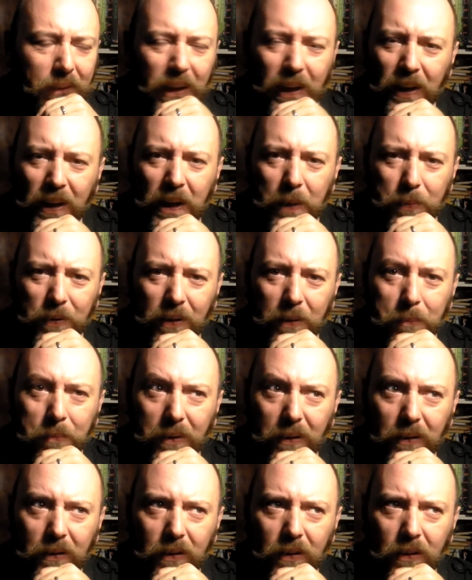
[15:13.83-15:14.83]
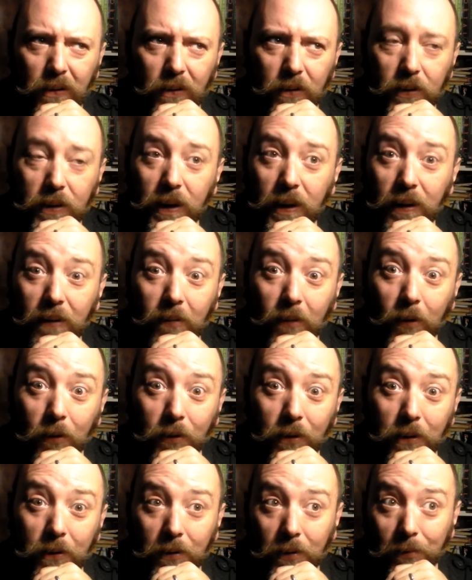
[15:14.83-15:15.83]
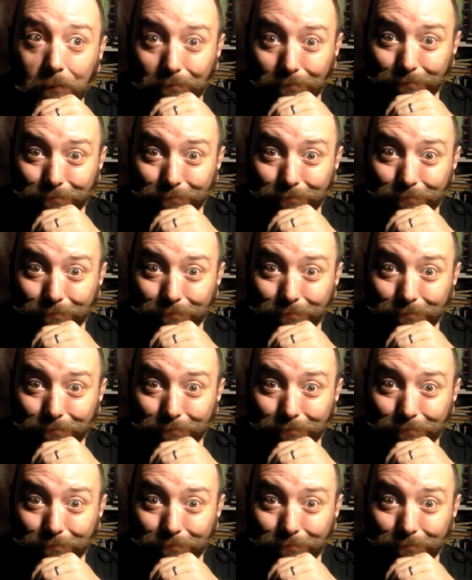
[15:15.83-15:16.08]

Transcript: I keep saying but, yeah, a lot, don't I?